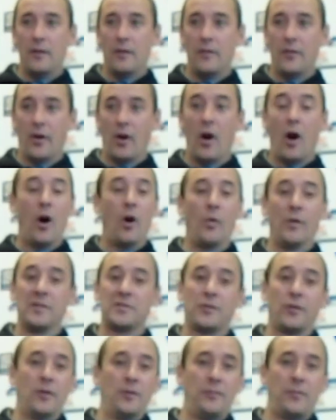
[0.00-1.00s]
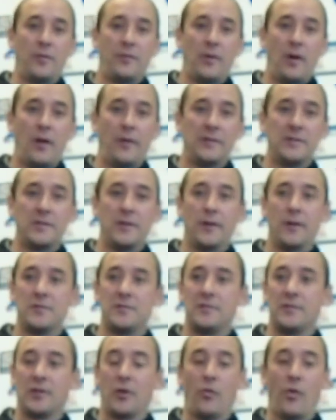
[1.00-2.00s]
They're always hurting for volunteers.
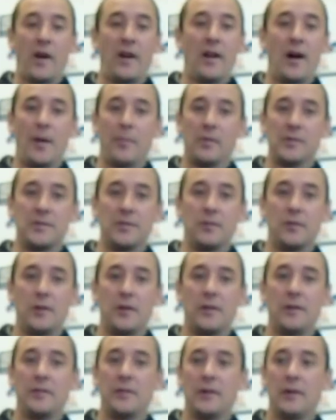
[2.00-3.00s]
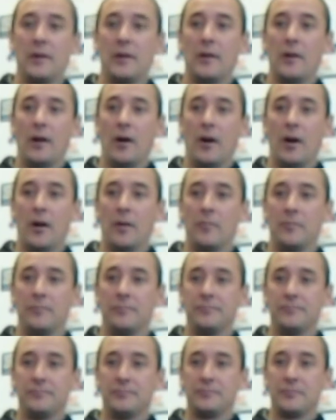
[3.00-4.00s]
It's a great opportunity.
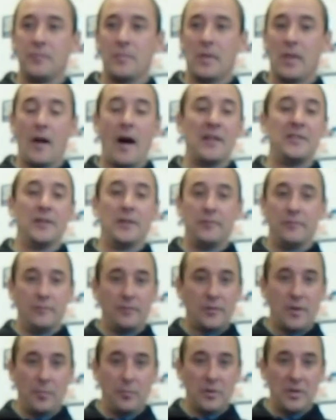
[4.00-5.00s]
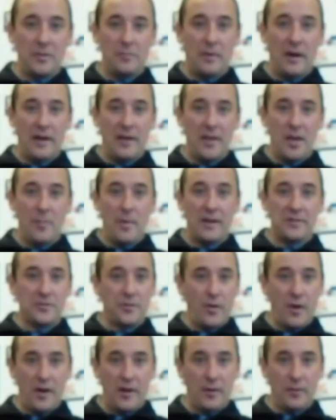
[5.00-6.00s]
I did complete my EMS
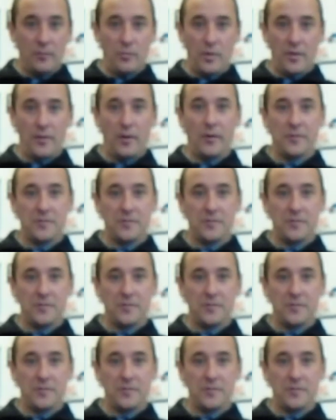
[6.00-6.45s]
training with